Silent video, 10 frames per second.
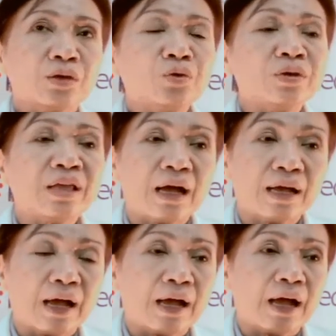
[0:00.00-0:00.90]
do the
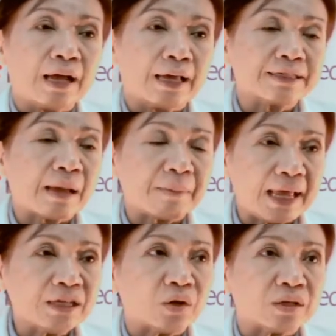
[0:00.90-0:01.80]
uh,
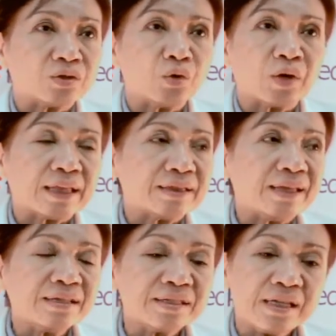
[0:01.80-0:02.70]
examination. So you can teach